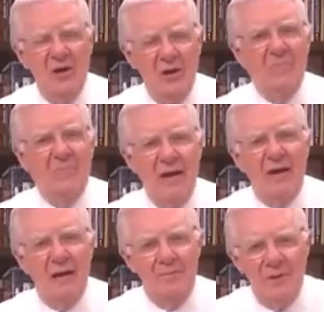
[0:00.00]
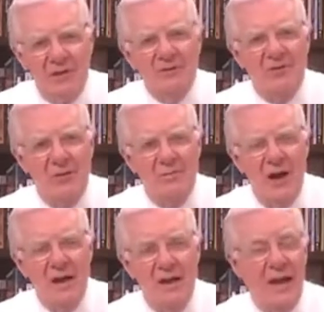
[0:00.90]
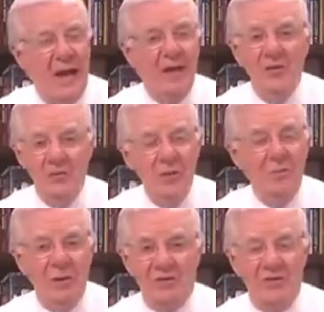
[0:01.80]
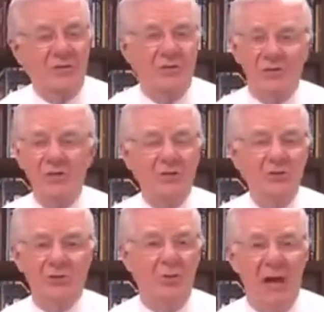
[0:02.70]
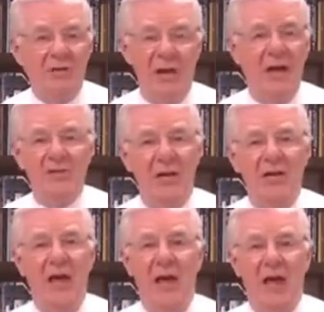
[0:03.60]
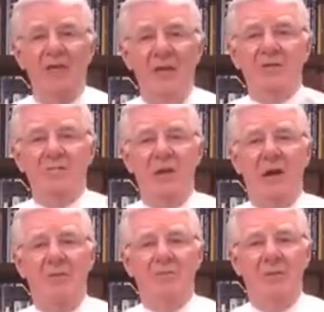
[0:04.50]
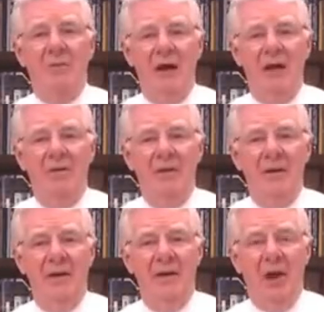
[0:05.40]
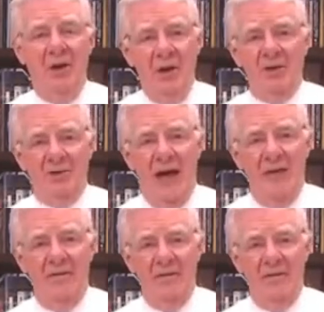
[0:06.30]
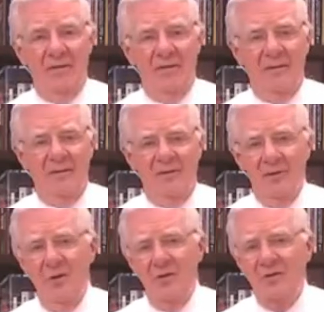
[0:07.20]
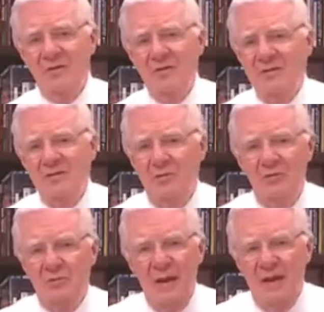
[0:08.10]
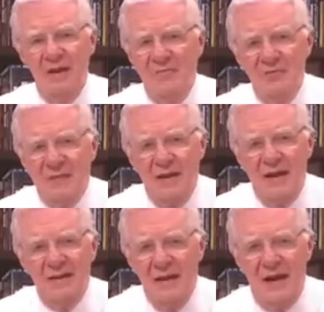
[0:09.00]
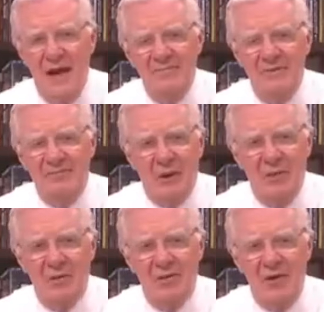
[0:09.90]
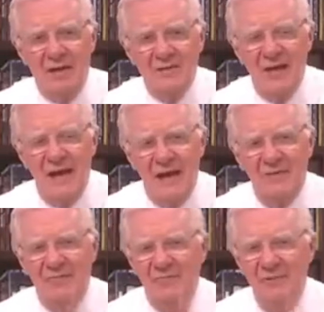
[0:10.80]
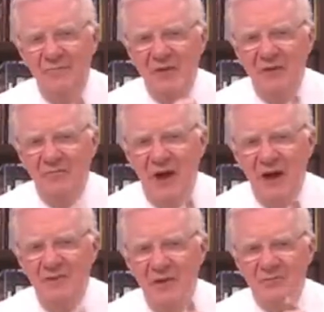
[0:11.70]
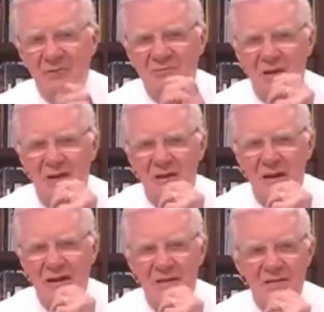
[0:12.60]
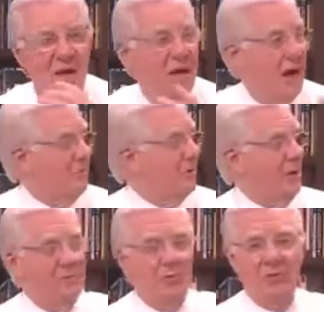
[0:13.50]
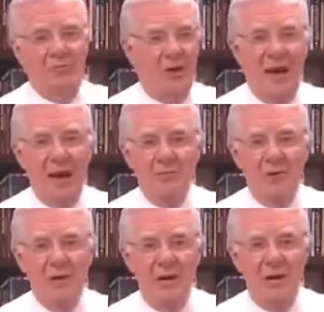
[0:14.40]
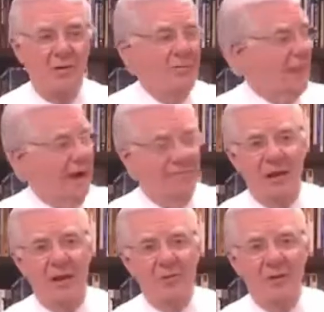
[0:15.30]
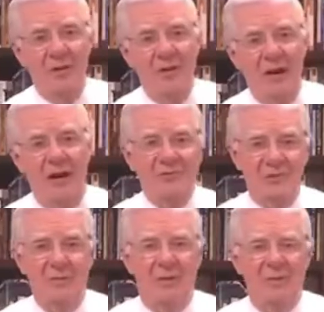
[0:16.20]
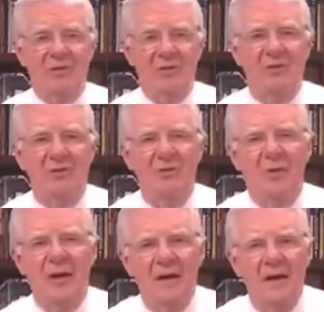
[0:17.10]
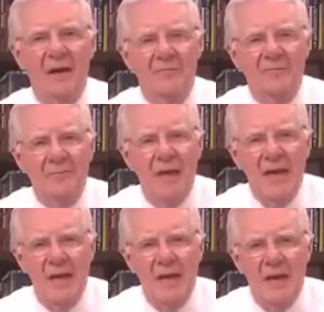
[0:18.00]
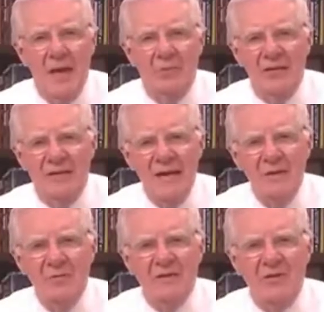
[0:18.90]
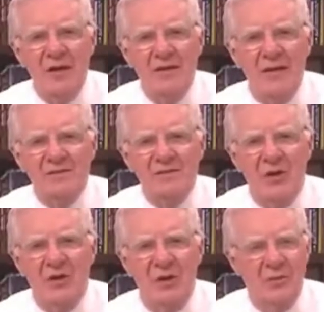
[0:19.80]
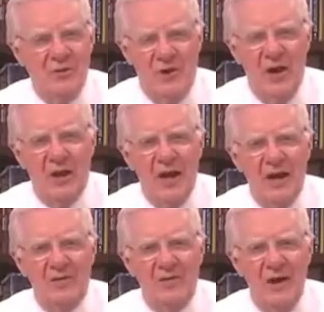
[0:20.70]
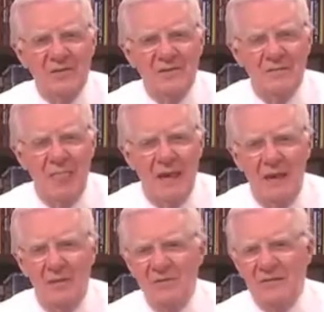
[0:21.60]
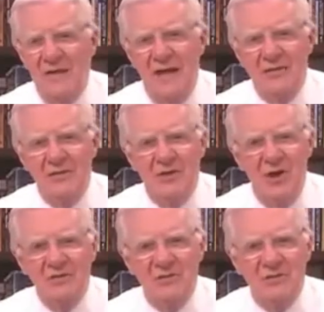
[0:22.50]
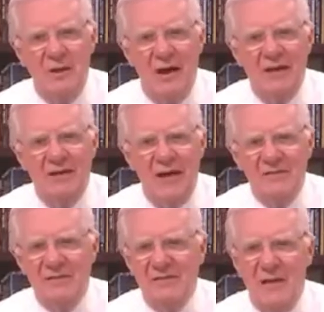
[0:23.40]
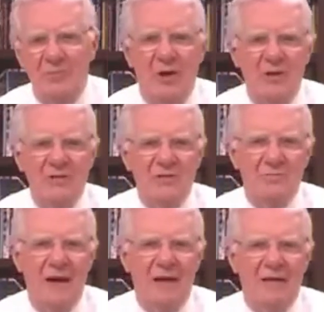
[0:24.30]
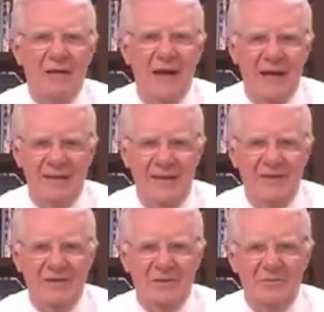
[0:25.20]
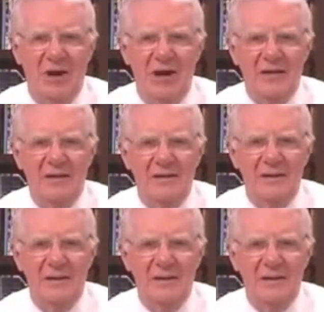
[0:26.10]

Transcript: I'm going to make a picture of the mind. And he drew a picture. He says, just use your imagination, and this becomes the mind. Now look at that. Do you know that this is the most magnificent idea I've ever come across in 55 years of studying ideas? I've got a beautiful library here. I have another one in the house. I'm in my studio right now. And we take that circle and we draw a line across. And then we say, that's the conscious mind, that's the subconscious mind, and then there's the body.